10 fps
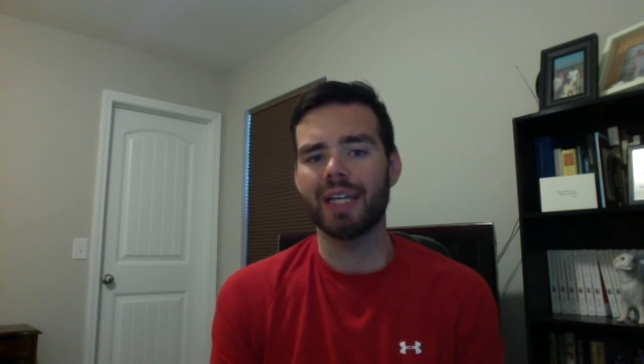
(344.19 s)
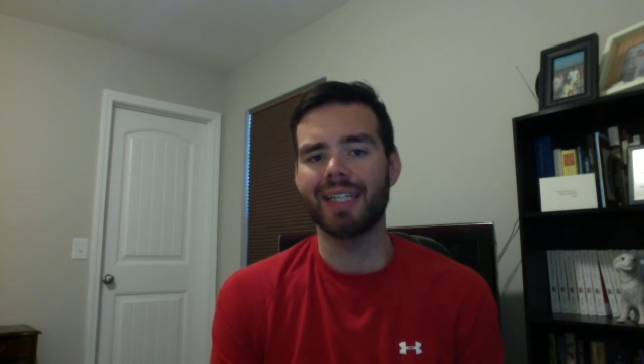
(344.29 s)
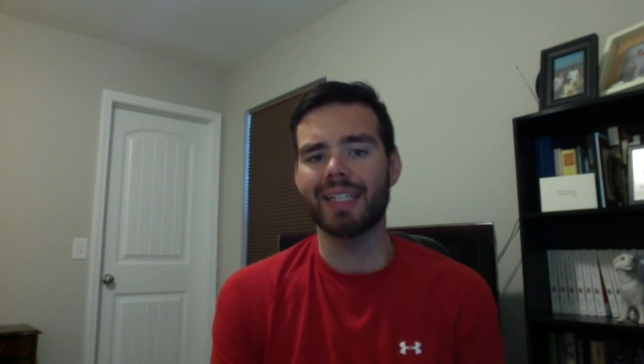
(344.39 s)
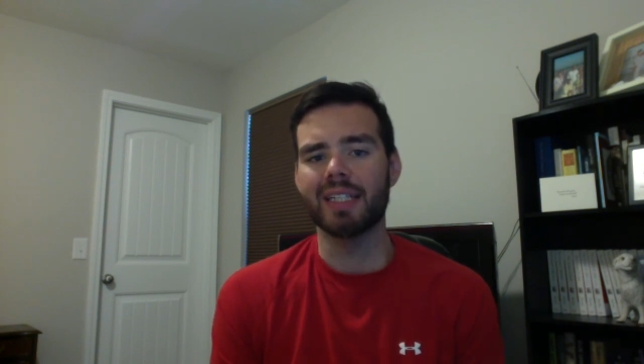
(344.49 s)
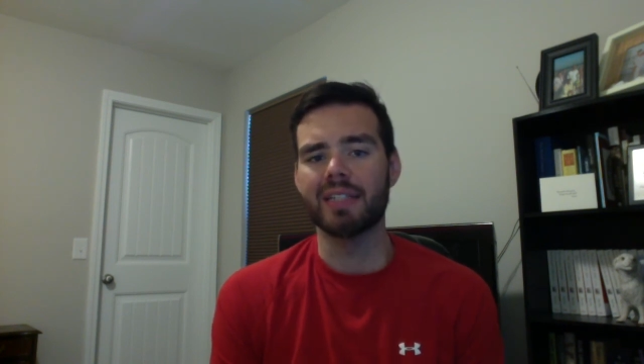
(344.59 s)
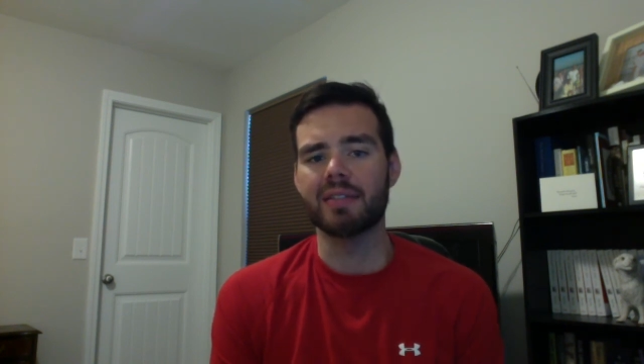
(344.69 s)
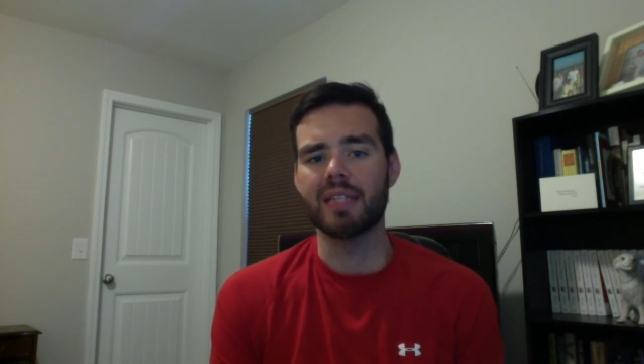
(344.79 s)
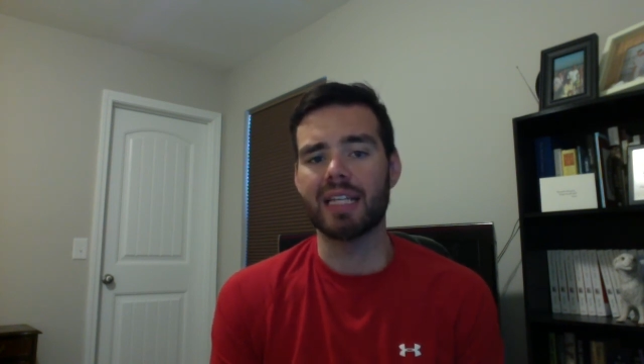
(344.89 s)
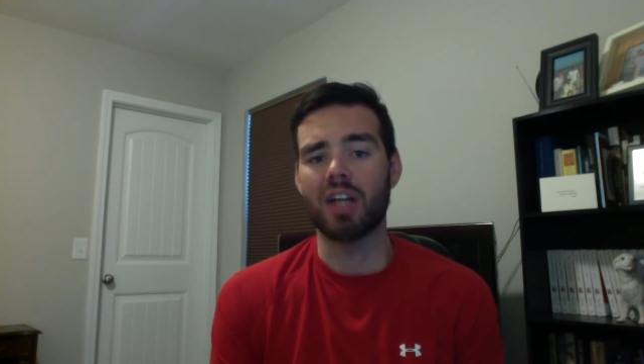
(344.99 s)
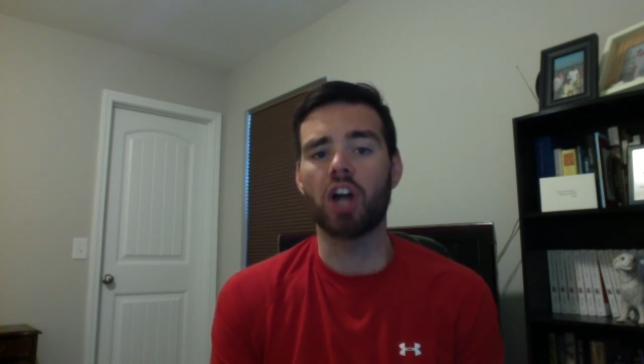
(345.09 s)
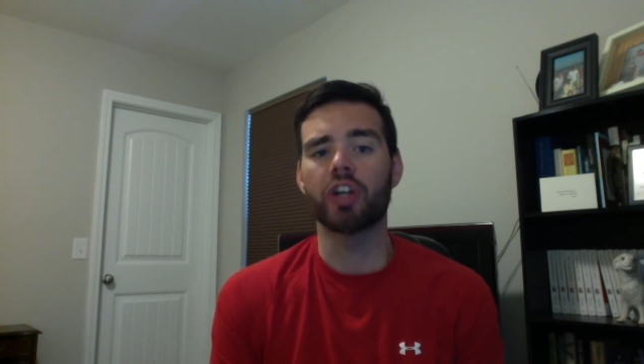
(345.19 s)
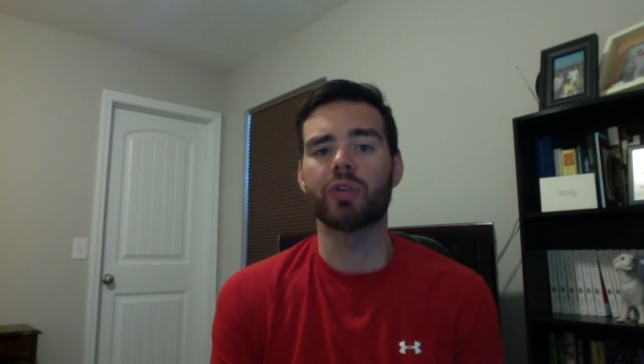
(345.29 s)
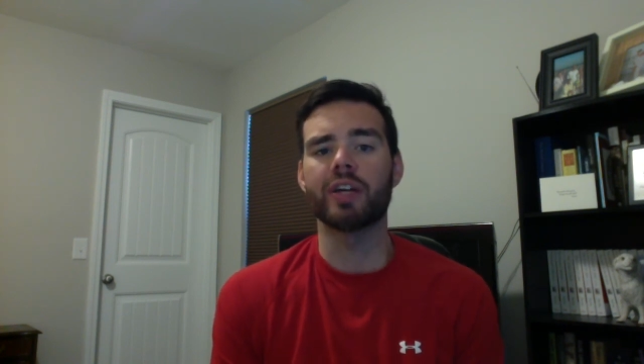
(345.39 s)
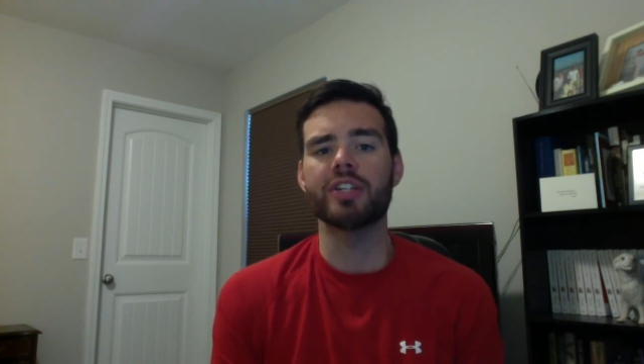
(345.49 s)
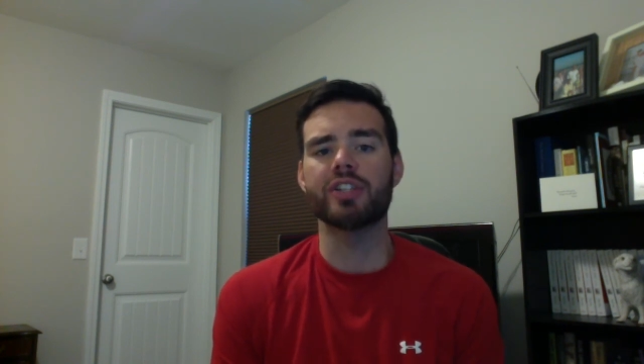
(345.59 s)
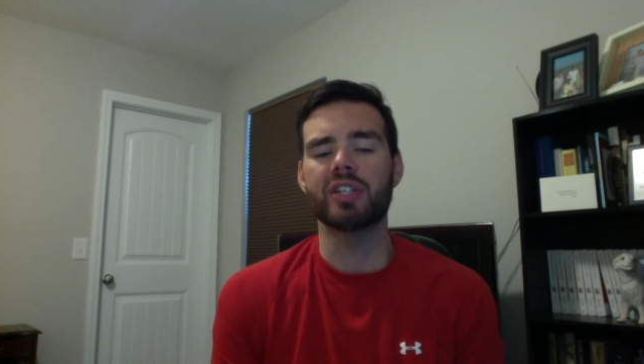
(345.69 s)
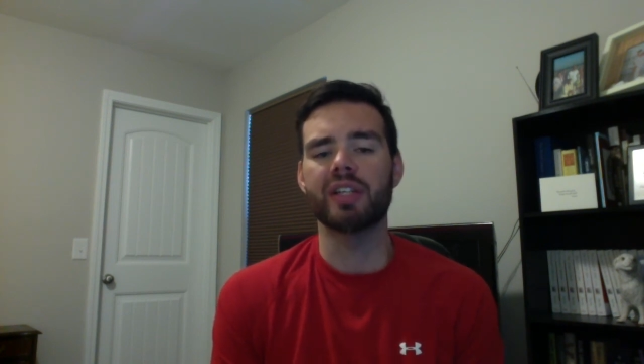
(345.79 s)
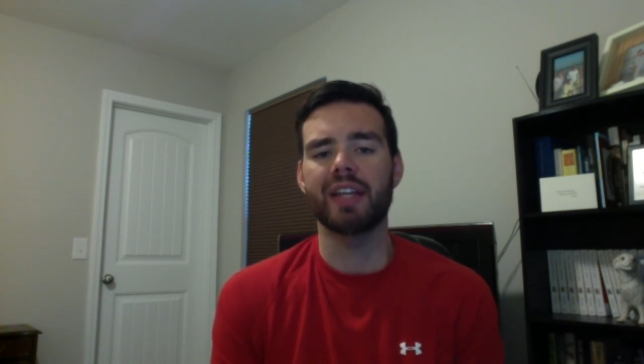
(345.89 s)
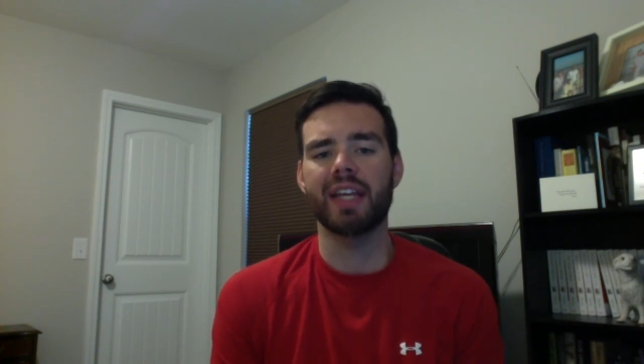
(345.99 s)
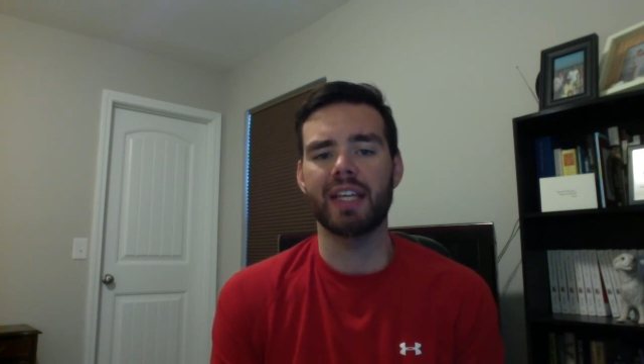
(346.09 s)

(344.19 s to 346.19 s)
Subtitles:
his inauguration